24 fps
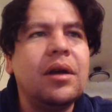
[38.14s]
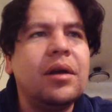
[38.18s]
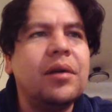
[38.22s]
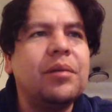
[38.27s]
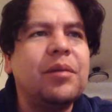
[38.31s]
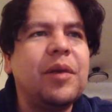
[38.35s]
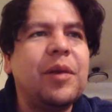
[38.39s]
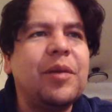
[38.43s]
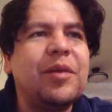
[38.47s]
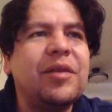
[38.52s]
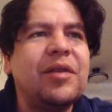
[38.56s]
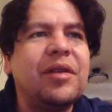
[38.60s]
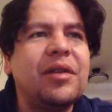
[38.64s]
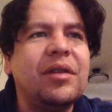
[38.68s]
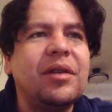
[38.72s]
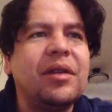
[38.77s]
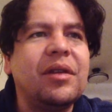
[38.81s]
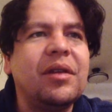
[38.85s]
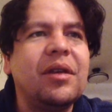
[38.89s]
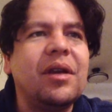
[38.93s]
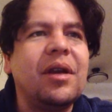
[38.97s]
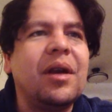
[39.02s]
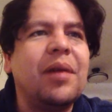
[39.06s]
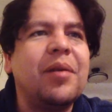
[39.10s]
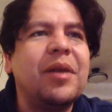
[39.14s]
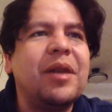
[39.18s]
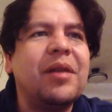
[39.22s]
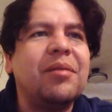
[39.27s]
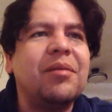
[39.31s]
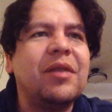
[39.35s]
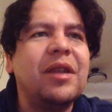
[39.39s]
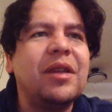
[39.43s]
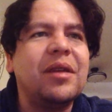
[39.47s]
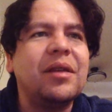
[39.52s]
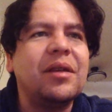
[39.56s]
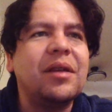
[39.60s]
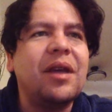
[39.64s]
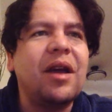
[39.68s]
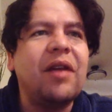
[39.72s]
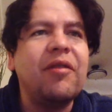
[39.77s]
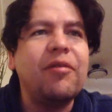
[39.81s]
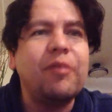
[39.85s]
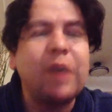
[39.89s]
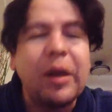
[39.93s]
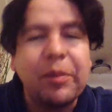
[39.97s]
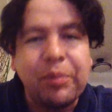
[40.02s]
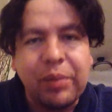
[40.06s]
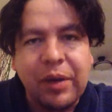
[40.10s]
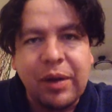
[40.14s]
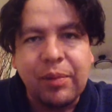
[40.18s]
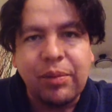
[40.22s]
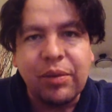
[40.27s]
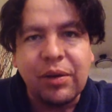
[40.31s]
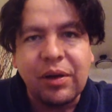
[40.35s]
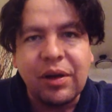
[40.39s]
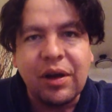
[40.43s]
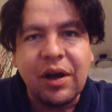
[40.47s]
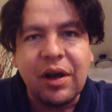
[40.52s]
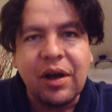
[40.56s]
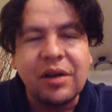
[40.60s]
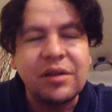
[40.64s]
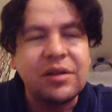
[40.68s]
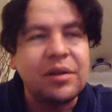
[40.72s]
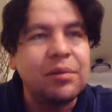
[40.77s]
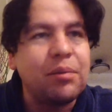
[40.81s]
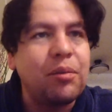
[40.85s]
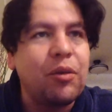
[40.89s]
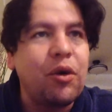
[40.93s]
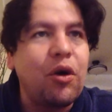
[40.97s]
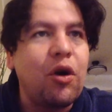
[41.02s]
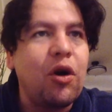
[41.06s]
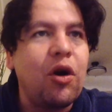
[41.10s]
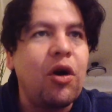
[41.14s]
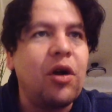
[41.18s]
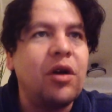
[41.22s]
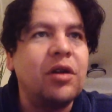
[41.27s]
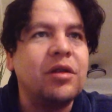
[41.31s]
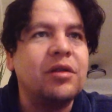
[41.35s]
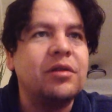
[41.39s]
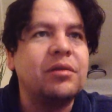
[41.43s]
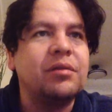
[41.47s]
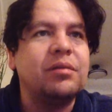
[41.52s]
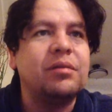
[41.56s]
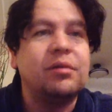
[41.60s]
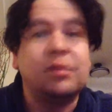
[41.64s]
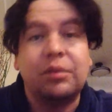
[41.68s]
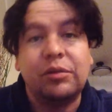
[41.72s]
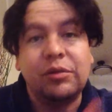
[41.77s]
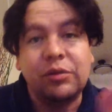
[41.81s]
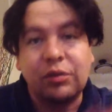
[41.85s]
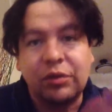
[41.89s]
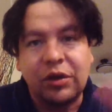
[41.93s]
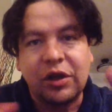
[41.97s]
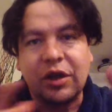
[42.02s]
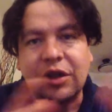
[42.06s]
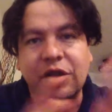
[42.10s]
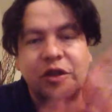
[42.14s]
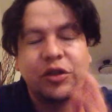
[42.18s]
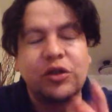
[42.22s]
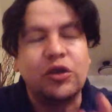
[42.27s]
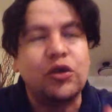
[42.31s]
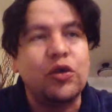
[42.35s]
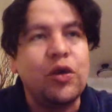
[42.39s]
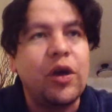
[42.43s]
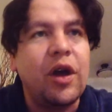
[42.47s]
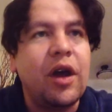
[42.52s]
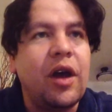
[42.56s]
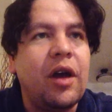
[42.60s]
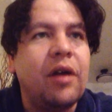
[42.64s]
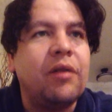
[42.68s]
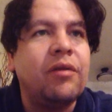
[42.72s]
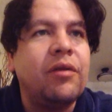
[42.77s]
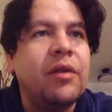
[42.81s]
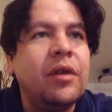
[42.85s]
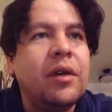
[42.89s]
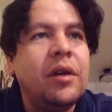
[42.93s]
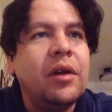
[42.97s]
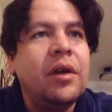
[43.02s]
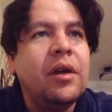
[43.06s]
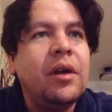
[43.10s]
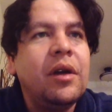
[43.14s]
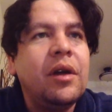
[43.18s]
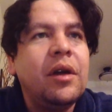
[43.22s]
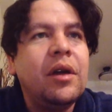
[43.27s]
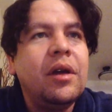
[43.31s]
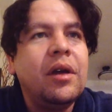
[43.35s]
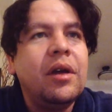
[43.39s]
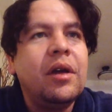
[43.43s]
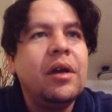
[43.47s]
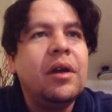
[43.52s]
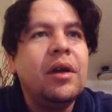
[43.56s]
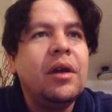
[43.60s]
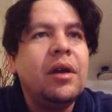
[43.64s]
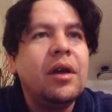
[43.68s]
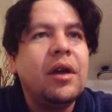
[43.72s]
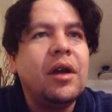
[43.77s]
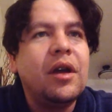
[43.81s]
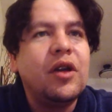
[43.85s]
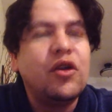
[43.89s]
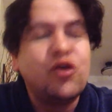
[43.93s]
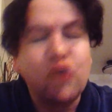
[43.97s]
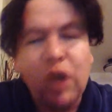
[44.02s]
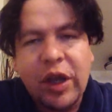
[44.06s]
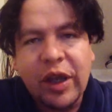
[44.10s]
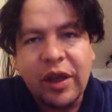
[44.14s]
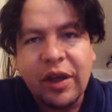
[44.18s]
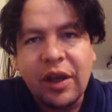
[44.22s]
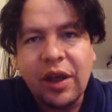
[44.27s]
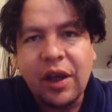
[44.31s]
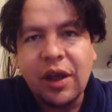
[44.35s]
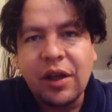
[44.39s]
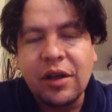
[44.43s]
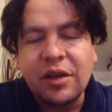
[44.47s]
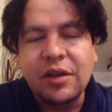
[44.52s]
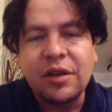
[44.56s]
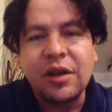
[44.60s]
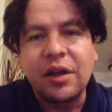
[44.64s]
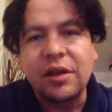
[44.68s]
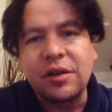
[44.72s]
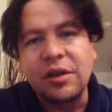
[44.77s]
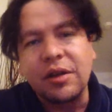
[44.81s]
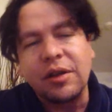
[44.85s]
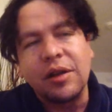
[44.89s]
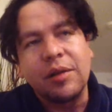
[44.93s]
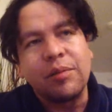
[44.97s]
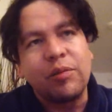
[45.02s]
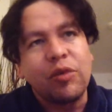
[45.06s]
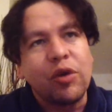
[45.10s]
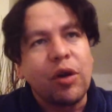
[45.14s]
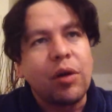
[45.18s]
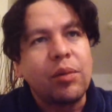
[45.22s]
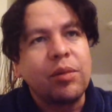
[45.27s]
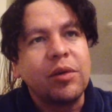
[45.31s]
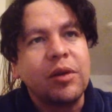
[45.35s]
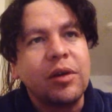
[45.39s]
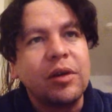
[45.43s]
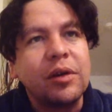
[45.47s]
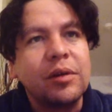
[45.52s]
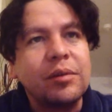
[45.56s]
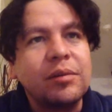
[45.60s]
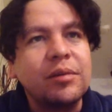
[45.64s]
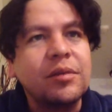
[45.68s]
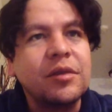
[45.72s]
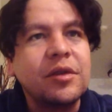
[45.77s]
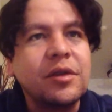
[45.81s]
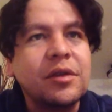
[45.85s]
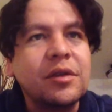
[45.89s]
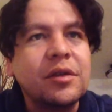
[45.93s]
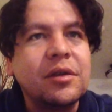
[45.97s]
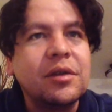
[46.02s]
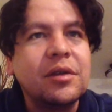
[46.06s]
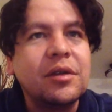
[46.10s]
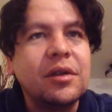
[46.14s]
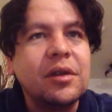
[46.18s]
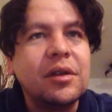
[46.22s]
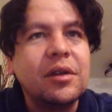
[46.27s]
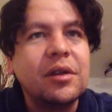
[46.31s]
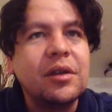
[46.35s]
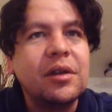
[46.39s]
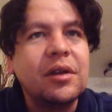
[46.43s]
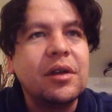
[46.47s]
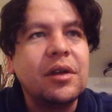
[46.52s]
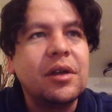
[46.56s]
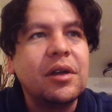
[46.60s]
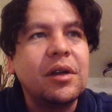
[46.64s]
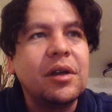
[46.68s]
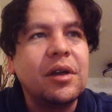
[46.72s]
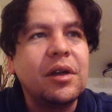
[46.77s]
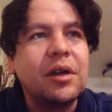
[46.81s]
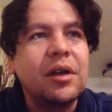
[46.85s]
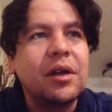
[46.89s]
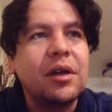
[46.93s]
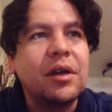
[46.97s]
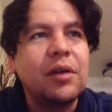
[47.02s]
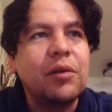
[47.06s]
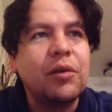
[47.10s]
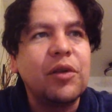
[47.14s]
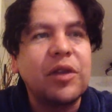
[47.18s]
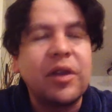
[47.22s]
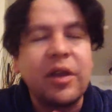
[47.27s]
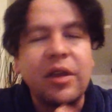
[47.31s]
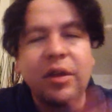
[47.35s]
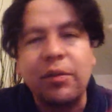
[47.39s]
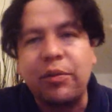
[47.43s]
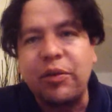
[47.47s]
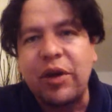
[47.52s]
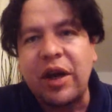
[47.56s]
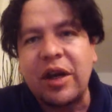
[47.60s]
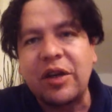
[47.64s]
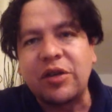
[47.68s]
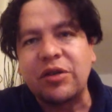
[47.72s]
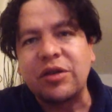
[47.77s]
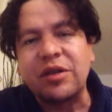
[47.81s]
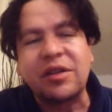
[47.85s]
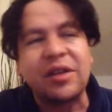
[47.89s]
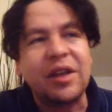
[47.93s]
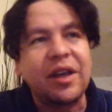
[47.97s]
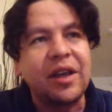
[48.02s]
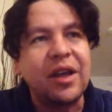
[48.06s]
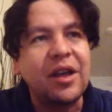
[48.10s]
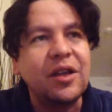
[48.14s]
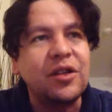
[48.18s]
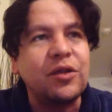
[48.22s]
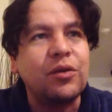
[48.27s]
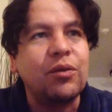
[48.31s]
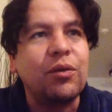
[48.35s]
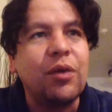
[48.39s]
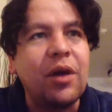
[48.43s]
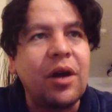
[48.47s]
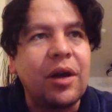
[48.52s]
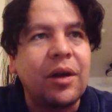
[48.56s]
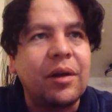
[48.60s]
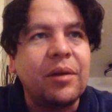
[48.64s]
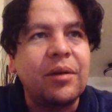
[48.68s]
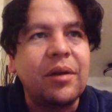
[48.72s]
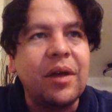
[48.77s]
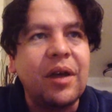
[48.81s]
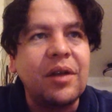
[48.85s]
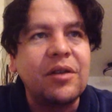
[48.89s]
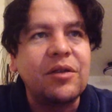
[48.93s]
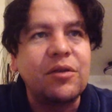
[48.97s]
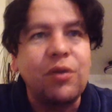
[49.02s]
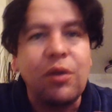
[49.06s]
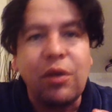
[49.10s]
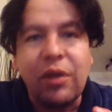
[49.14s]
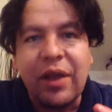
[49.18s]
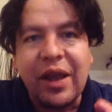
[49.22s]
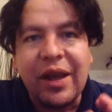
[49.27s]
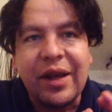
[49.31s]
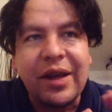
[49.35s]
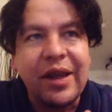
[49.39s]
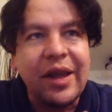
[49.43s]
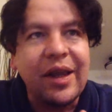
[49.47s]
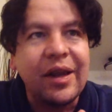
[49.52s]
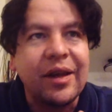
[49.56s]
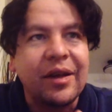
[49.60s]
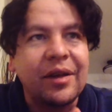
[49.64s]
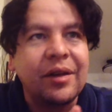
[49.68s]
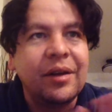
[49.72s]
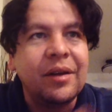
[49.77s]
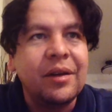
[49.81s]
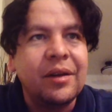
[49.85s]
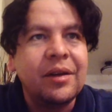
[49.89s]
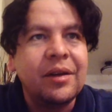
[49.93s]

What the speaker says: Maybe something. Yeah, I mean, I've met people, guys, in bars, like as you have, drinking, discussing their problems with other patrons, and guess what? That's all they needed.